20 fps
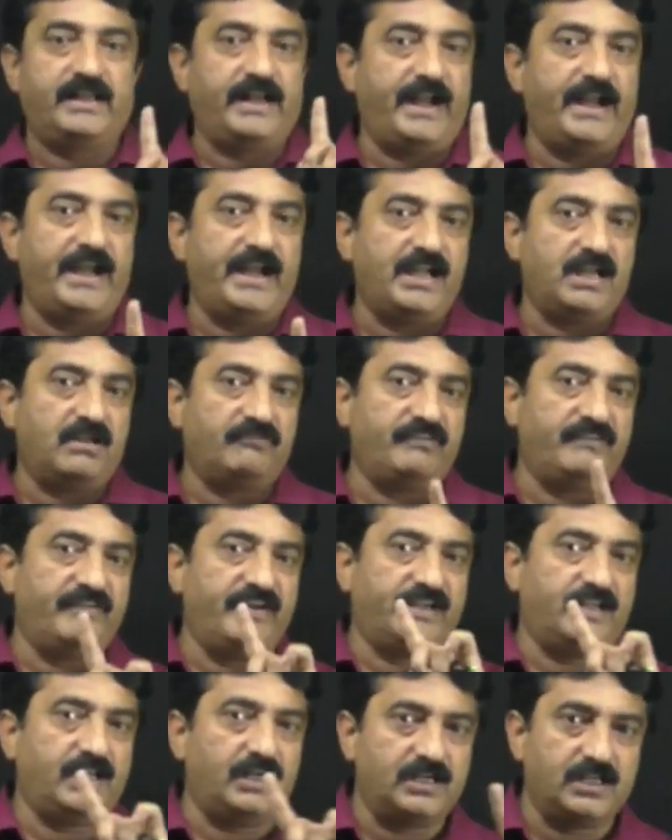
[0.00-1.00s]
Gradient of a
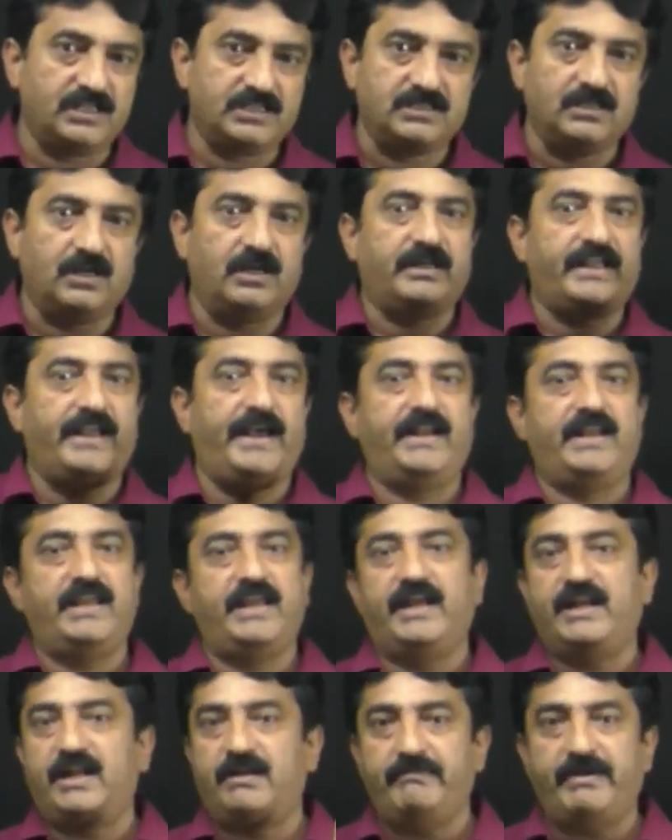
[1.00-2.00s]
vector does not
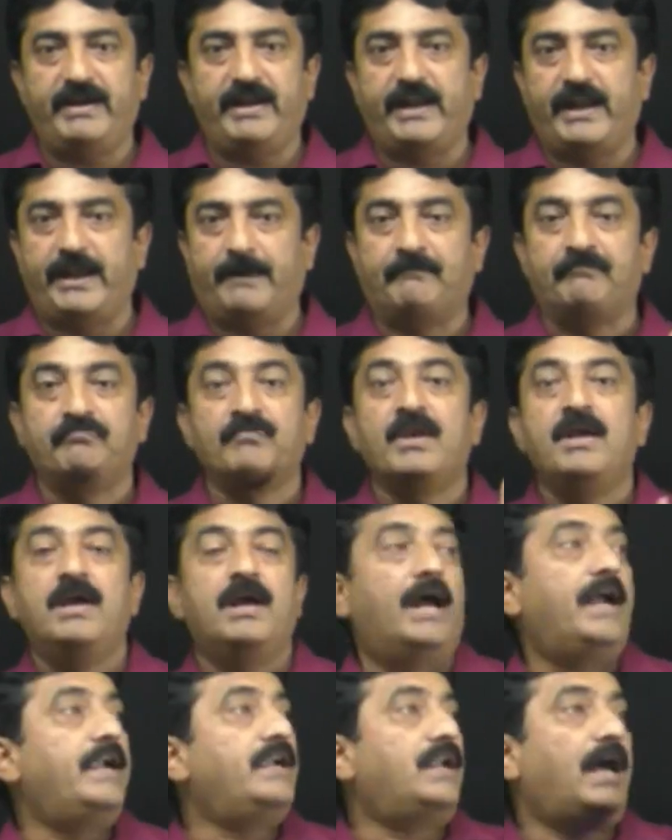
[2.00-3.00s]
carry any meaning.
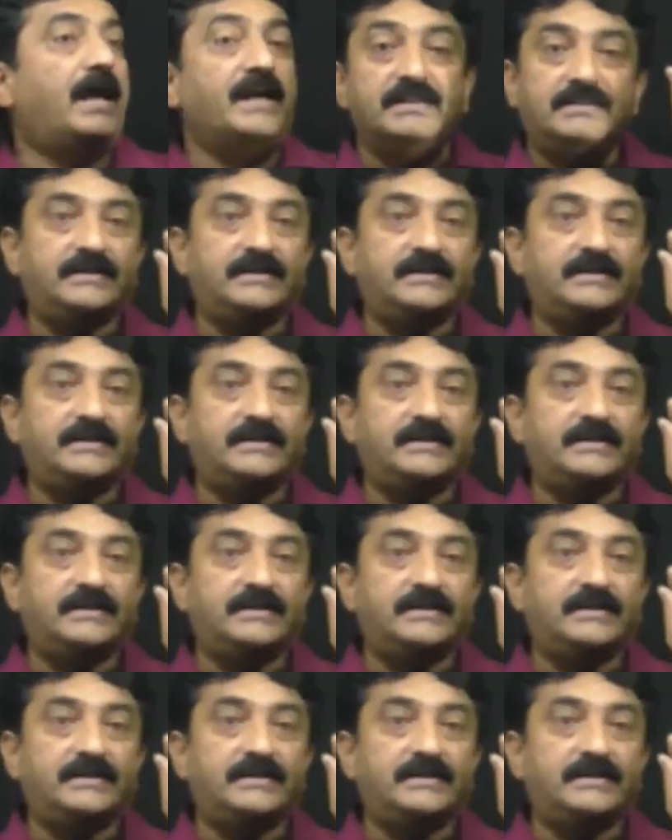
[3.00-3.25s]
And I